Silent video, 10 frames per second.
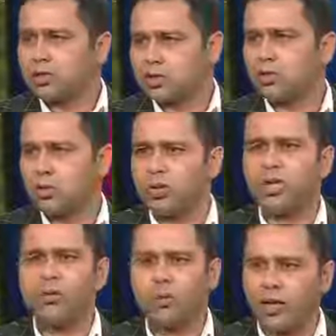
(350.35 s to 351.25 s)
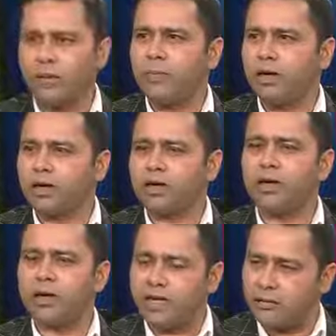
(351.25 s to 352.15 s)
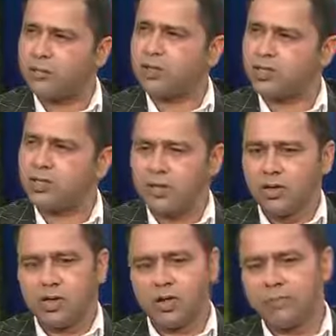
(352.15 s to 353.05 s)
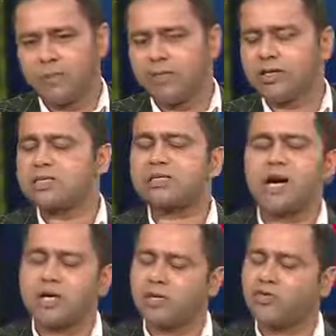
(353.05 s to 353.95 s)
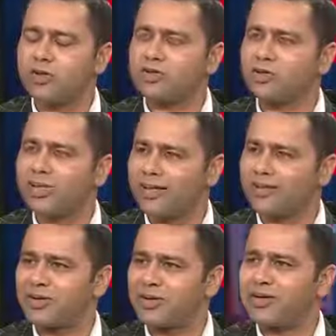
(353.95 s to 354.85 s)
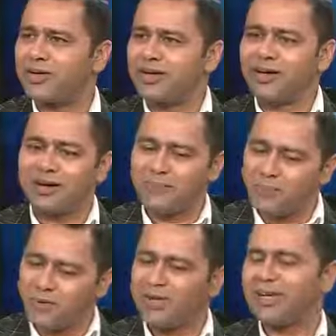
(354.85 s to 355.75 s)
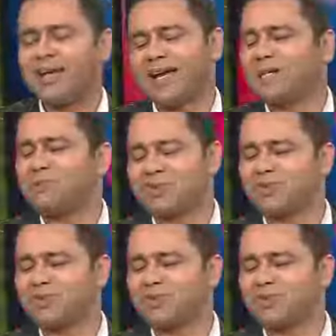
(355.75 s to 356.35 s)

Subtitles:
So he will make an impression, maybe a stark difference to their bowling lineup as